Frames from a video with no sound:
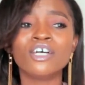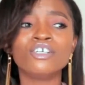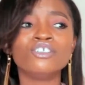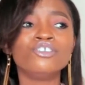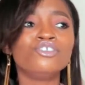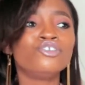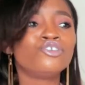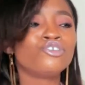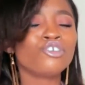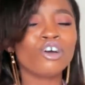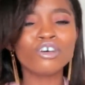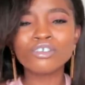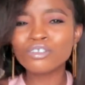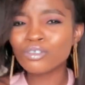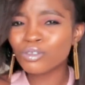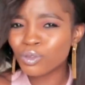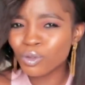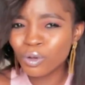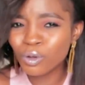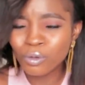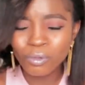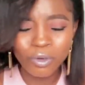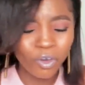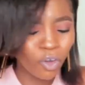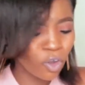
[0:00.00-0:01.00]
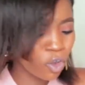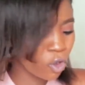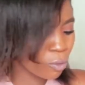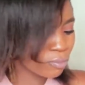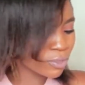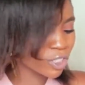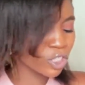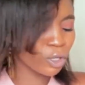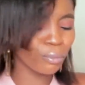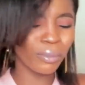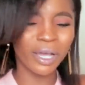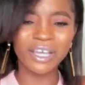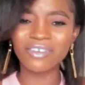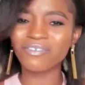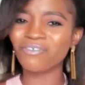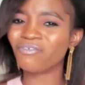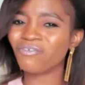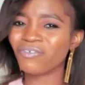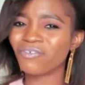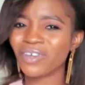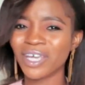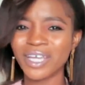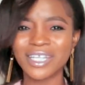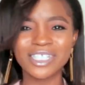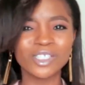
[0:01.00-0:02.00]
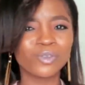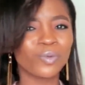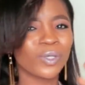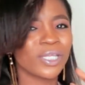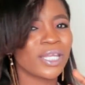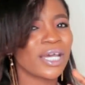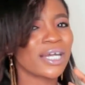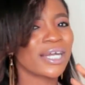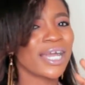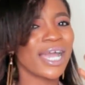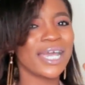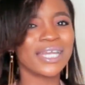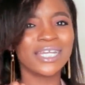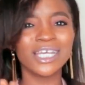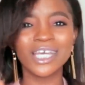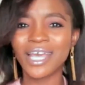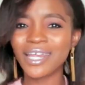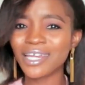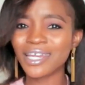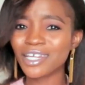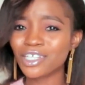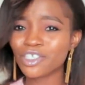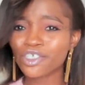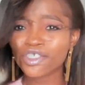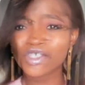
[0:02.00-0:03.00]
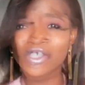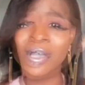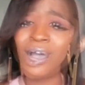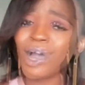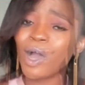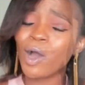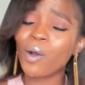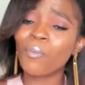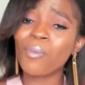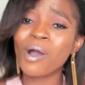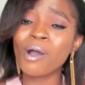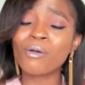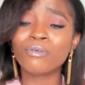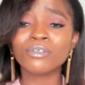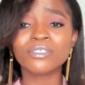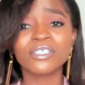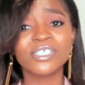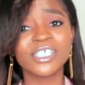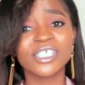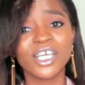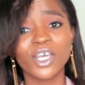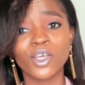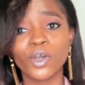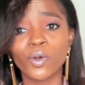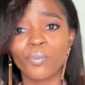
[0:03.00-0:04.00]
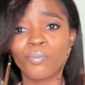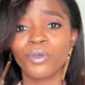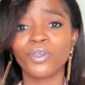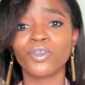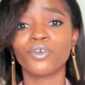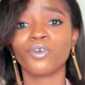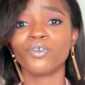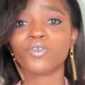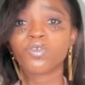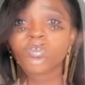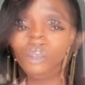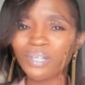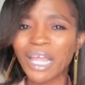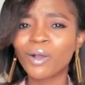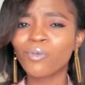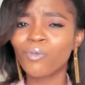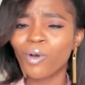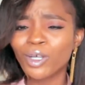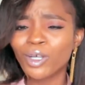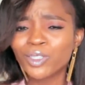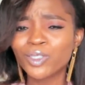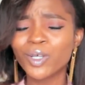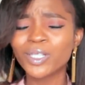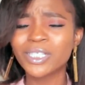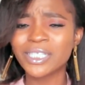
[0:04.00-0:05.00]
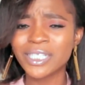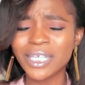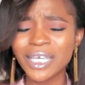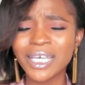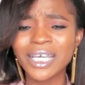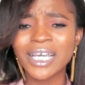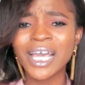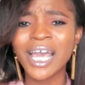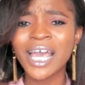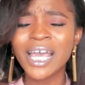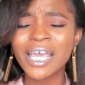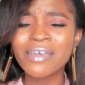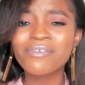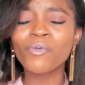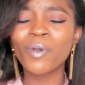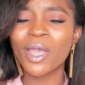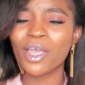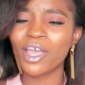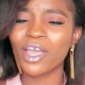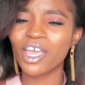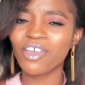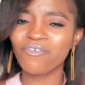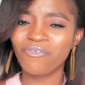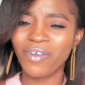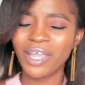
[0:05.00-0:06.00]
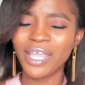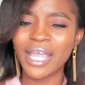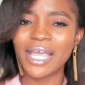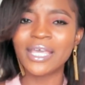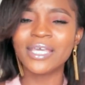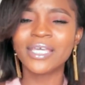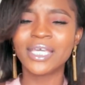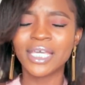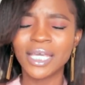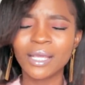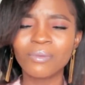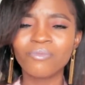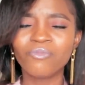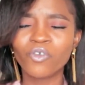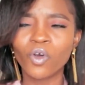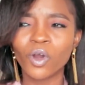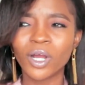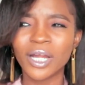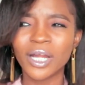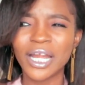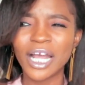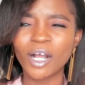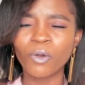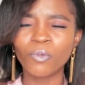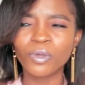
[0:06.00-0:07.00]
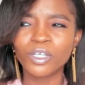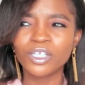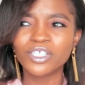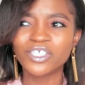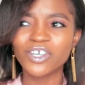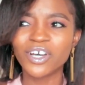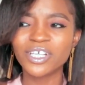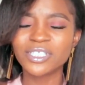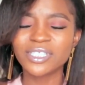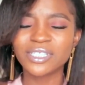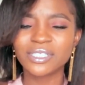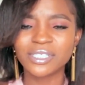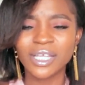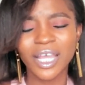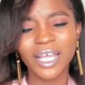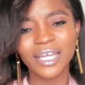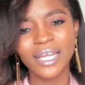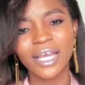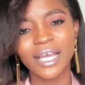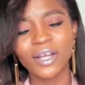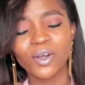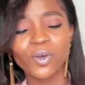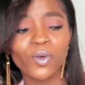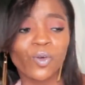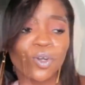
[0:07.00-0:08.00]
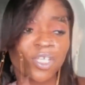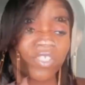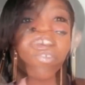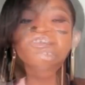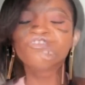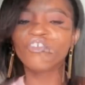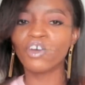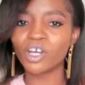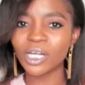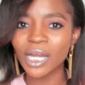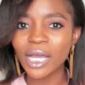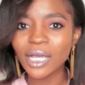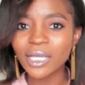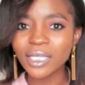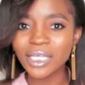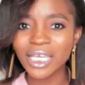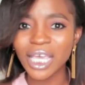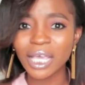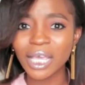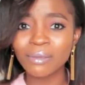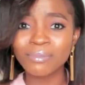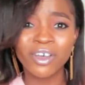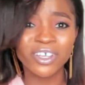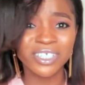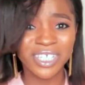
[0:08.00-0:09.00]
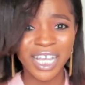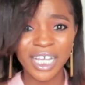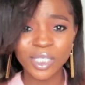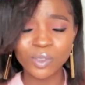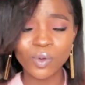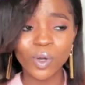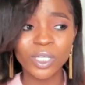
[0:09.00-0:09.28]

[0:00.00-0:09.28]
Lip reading: Just don't come to my event with that kind of energy. But I want to hear your opinion though. Like, what's your take? If it were an event that you came for, like, were you just thinking like, oh, it's fun and game? Because guess